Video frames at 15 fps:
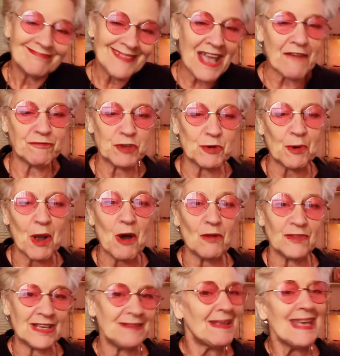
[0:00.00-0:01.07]
"After all,
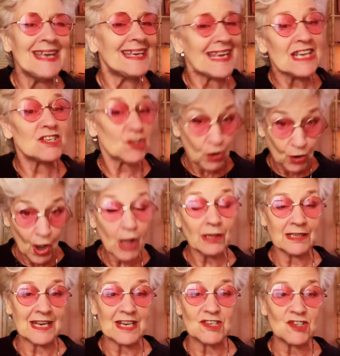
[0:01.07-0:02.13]
the Easter
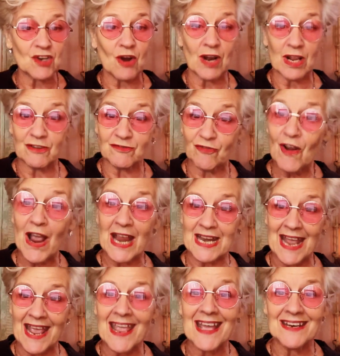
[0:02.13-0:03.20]
holidays start on
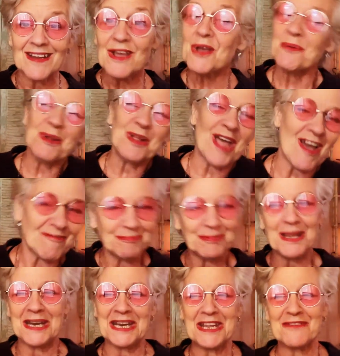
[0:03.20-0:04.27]
Friday, and we'll have
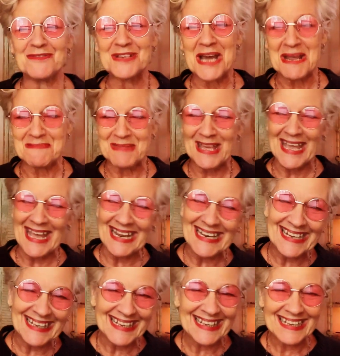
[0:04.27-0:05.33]
plenty of time
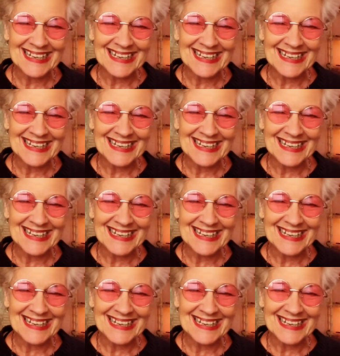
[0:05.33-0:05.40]
then."